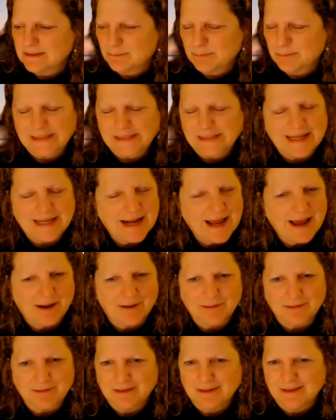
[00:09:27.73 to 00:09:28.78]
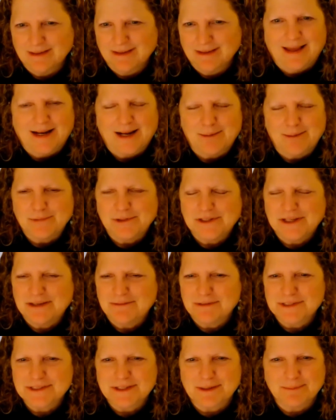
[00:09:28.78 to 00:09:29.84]
played out, and I'm looking
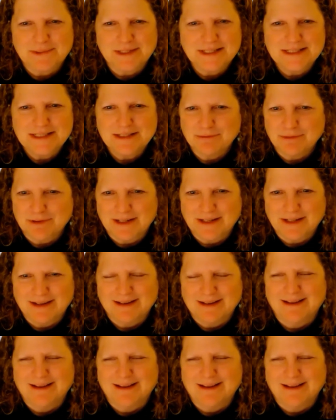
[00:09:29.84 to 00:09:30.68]
for something different.